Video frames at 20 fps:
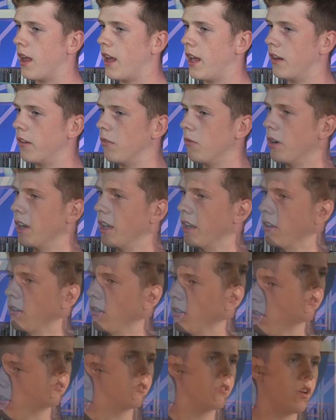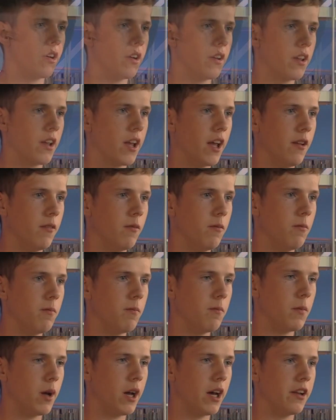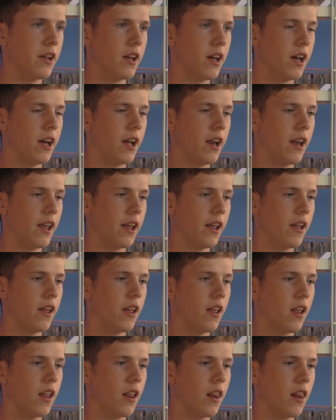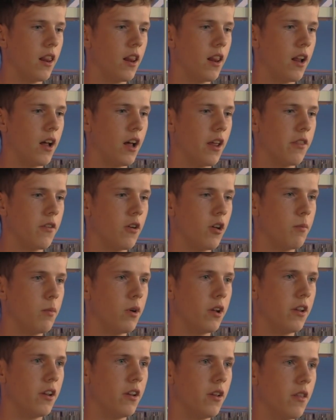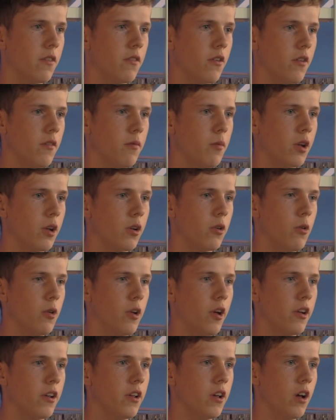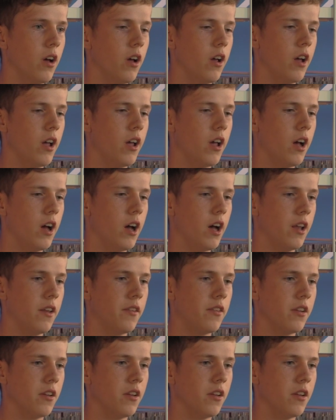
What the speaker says: When it started getting bad, I thought about going out and